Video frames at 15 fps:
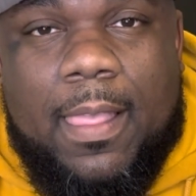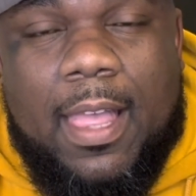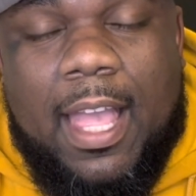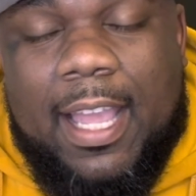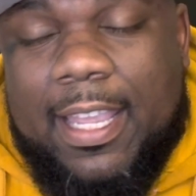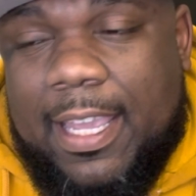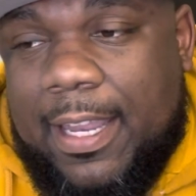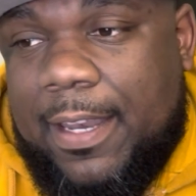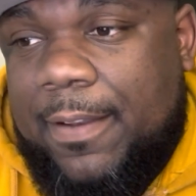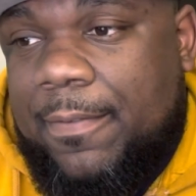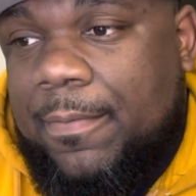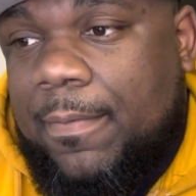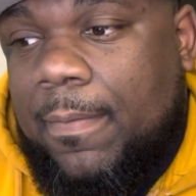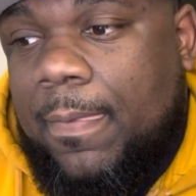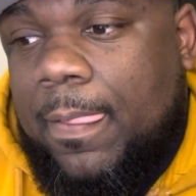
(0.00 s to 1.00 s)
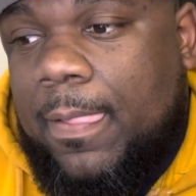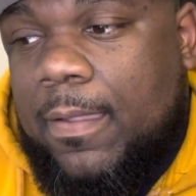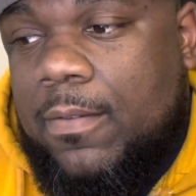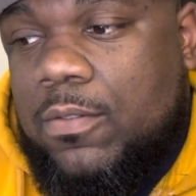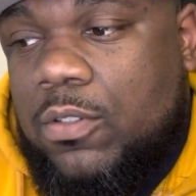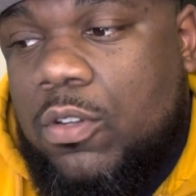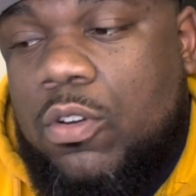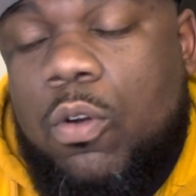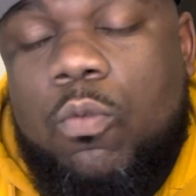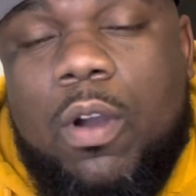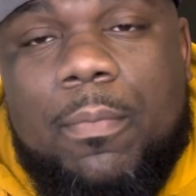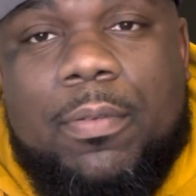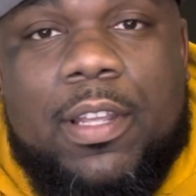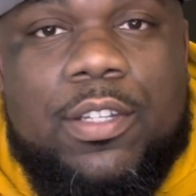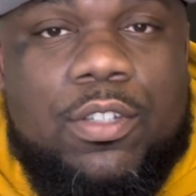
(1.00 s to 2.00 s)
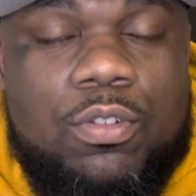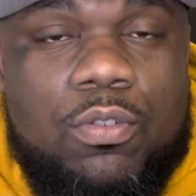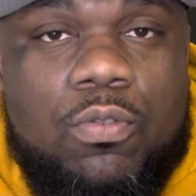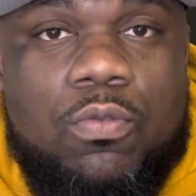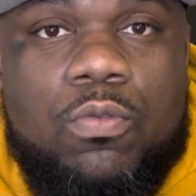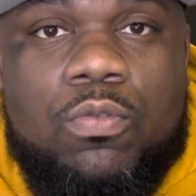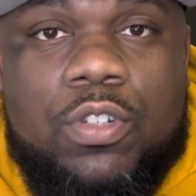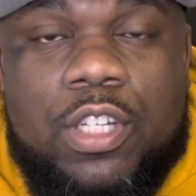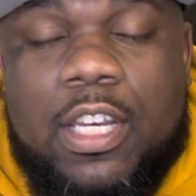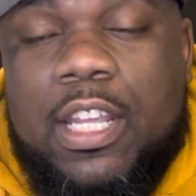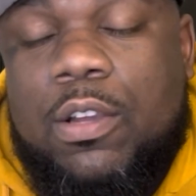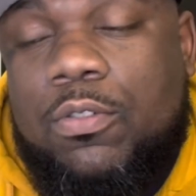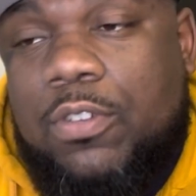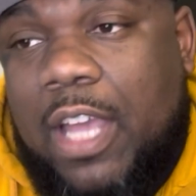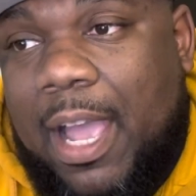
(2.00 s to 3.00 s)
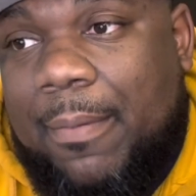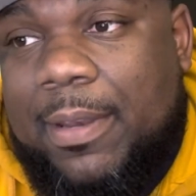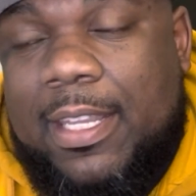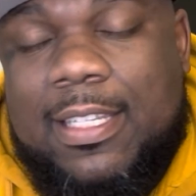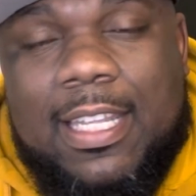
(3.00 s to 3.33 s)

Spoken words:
I get it. So, you know, one plus two should equal dominance.